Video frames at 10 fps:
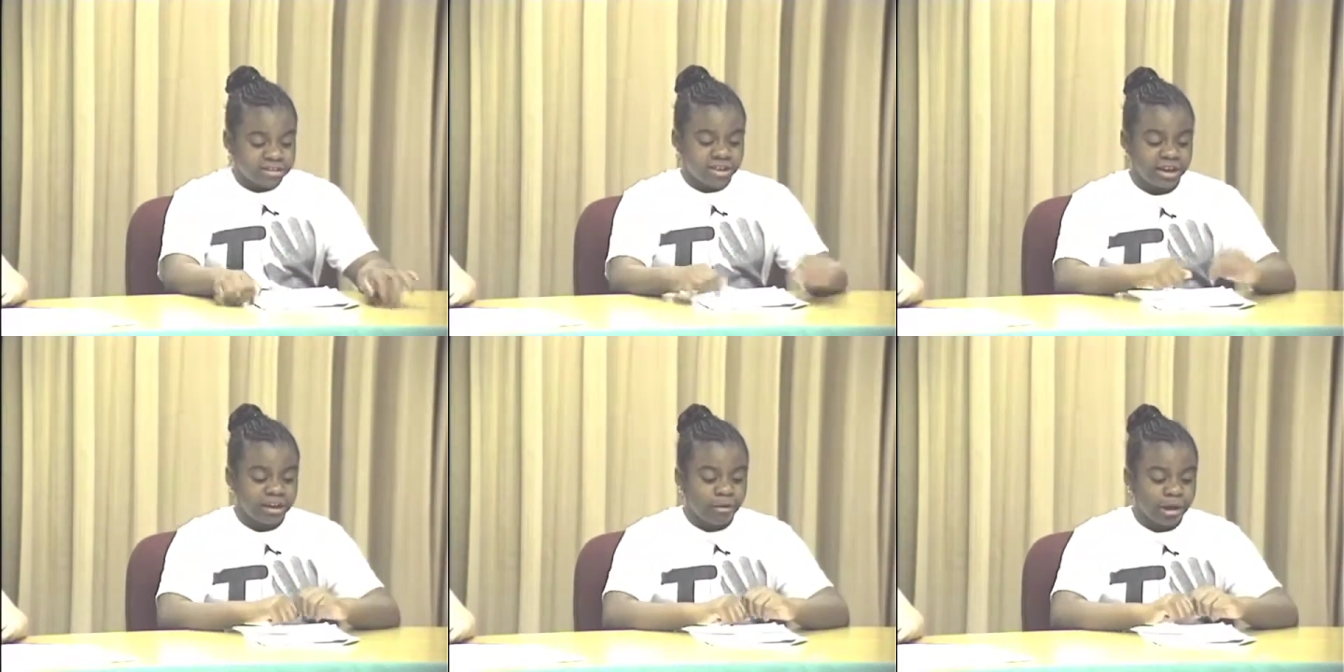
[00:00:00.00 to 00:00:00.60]

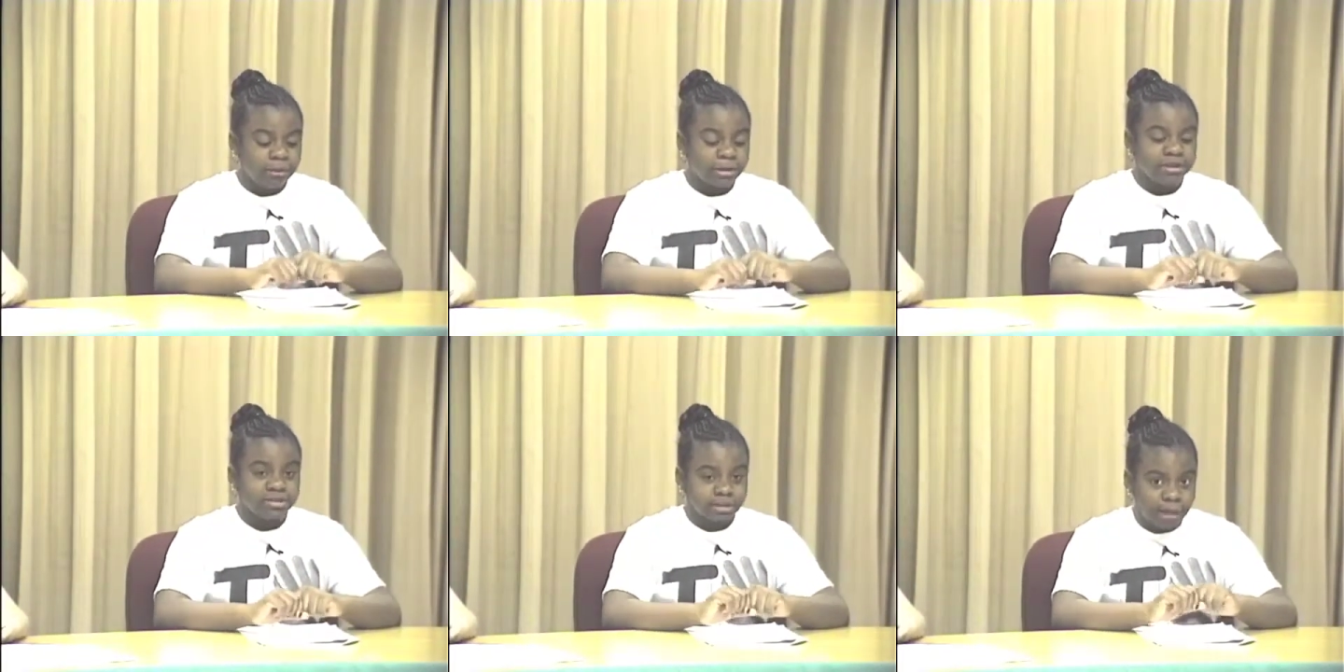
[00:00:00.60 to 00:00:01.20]
Sydney
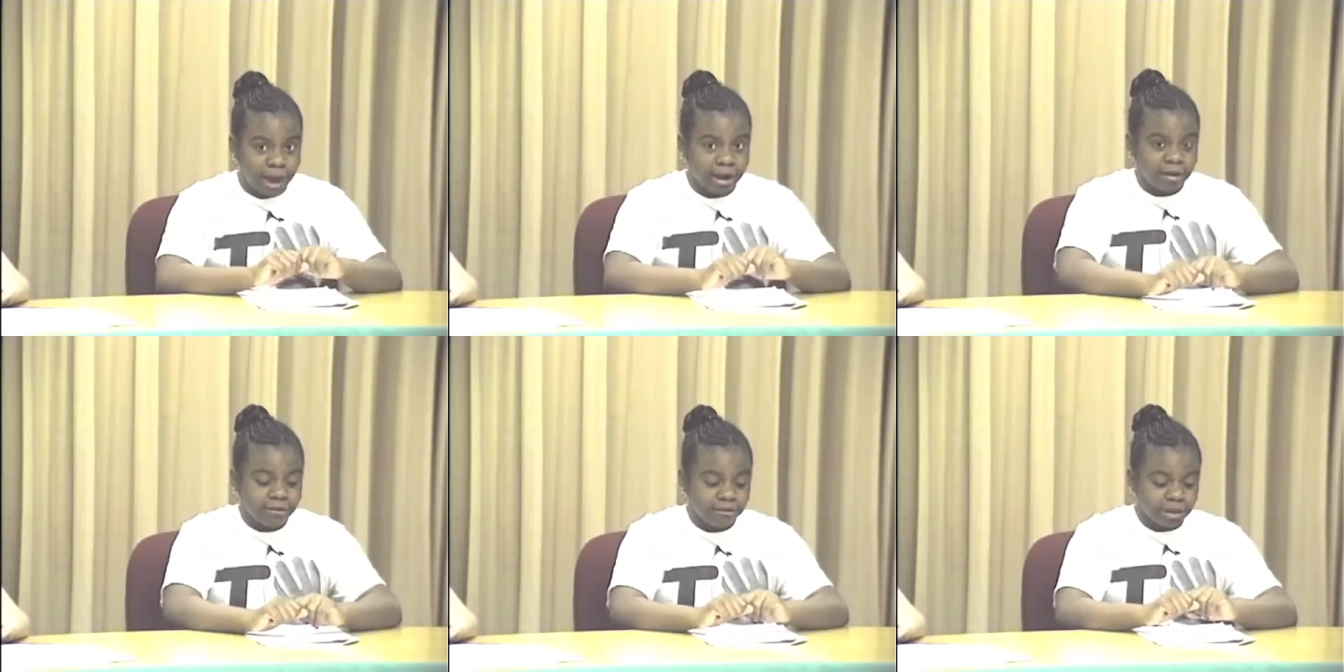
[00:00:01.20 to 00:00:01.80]
recommends the
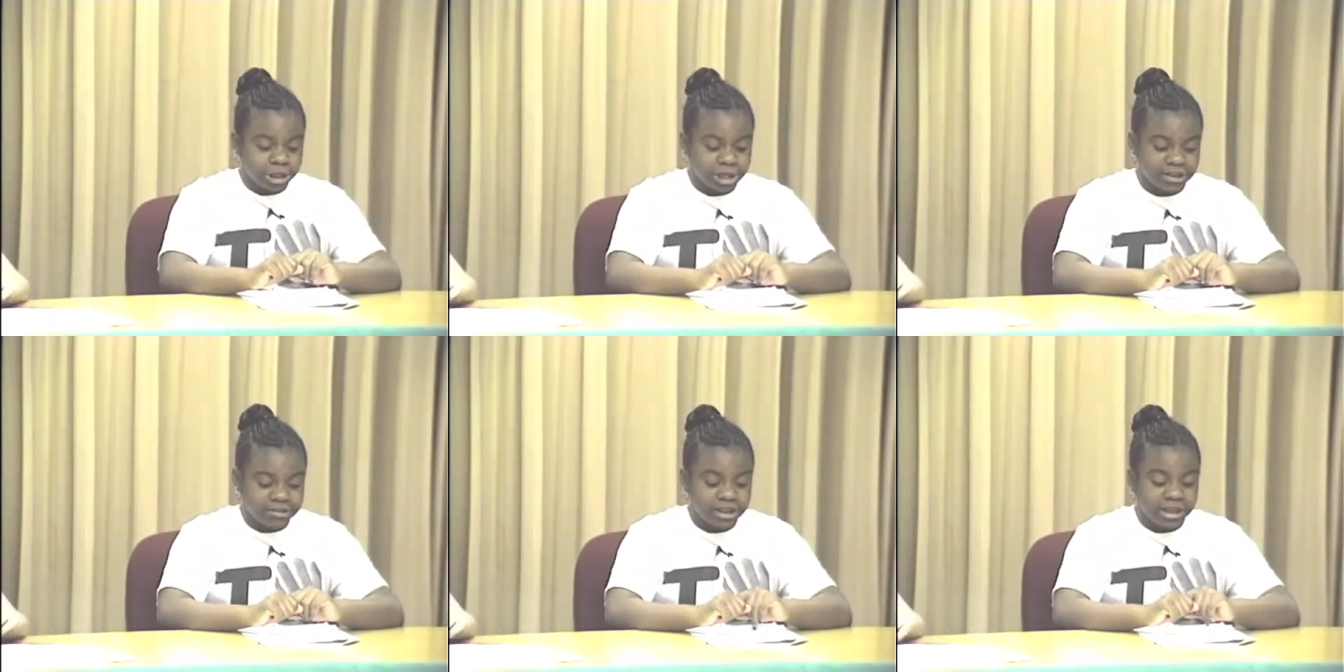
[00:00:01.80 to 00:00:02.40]
biography
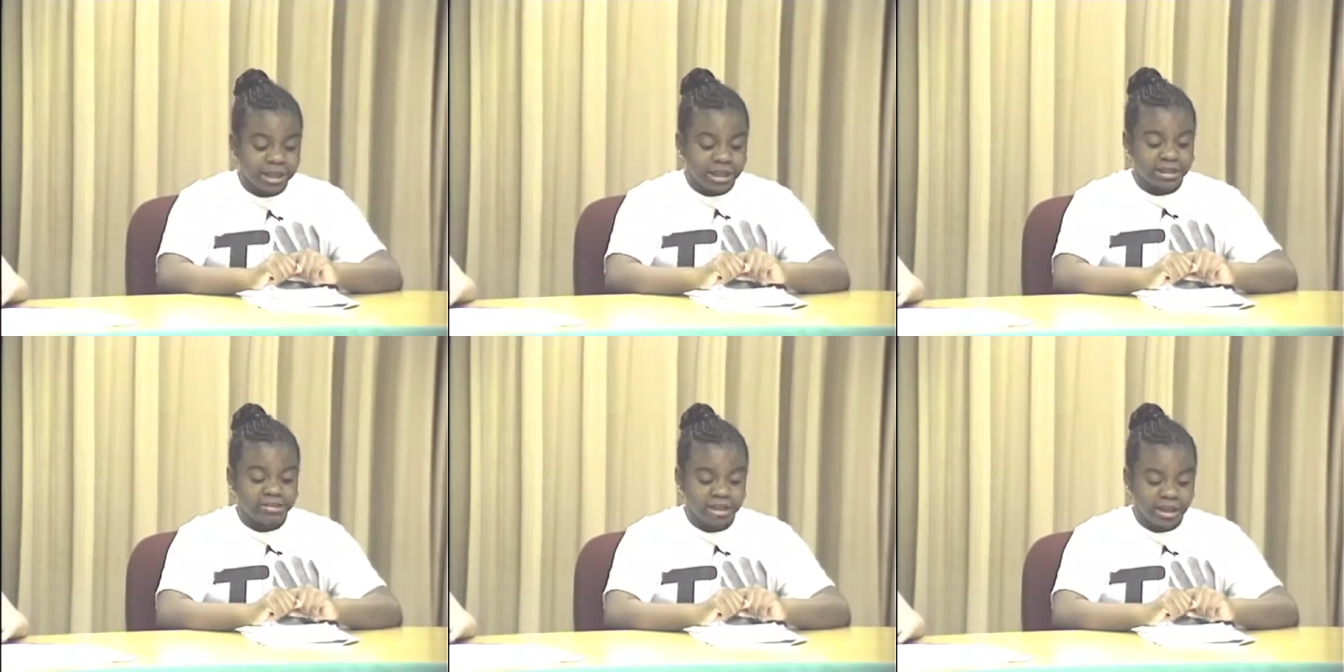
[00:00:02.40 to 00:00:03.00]
Chasing
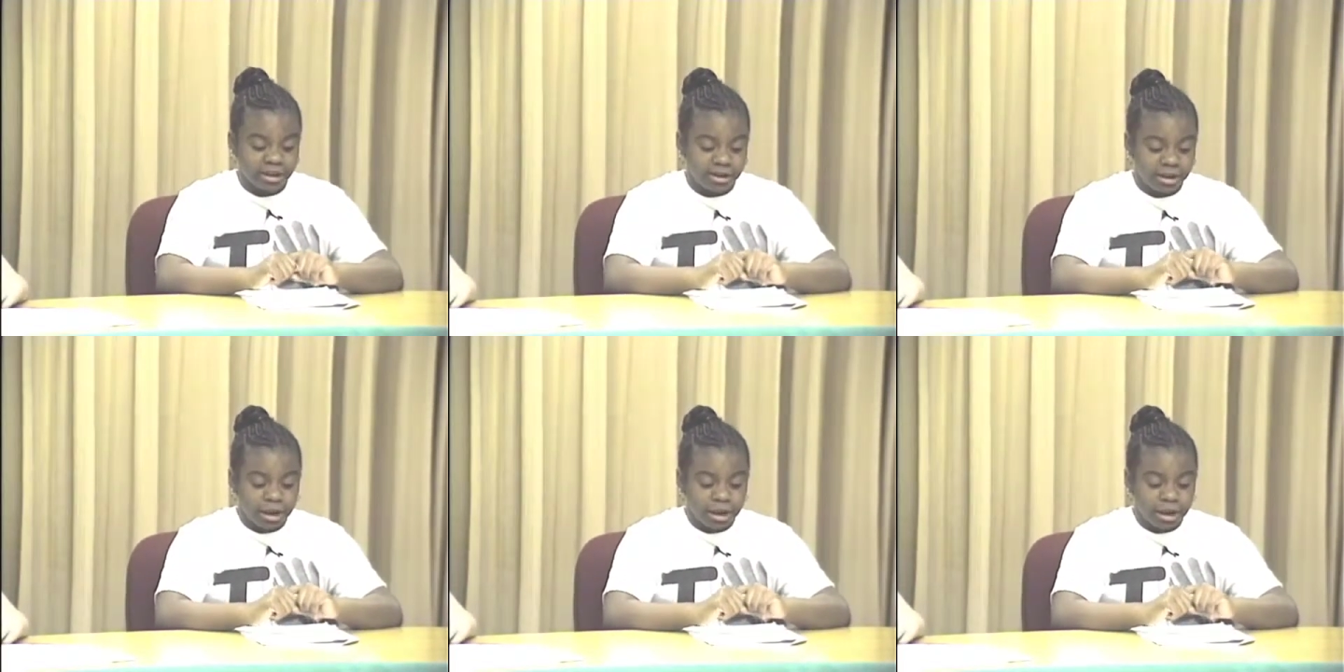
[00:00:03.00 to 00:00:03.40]
Lincoln's Killer